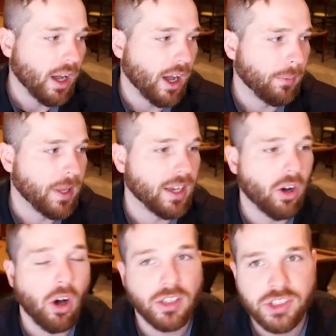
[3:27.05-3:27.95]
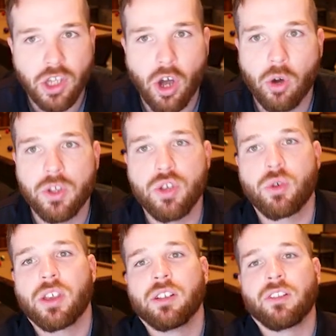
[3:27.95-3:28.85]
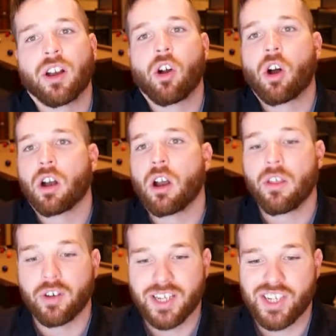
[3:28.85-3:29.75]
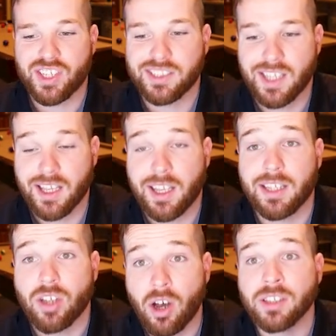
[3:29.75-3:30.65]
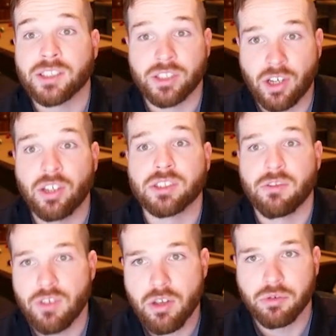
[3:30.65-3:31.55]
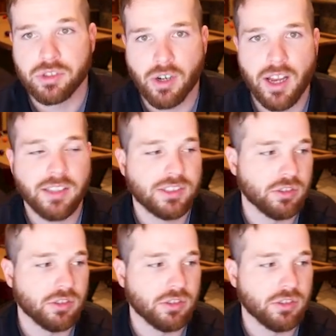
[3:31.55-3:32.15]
And also, there are other niches that get tons and tons of views, right?